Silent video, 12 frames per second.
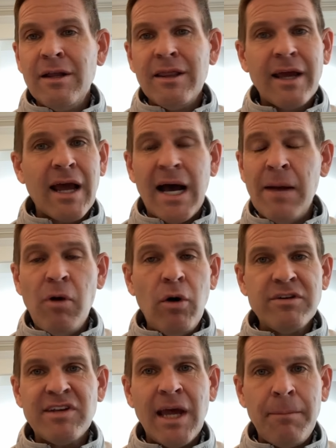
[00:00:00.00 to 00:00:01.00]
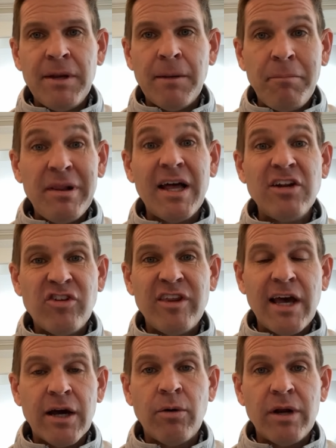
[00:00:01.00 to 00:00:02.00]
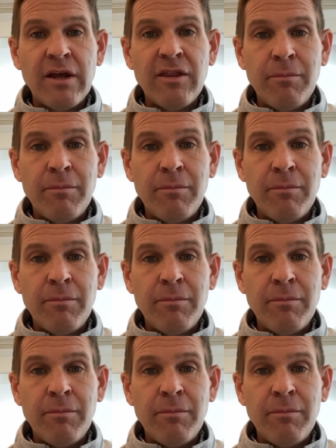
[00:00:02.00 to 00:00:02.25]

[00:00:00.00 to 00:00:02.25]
Like, I'm always happy to pledge the equity in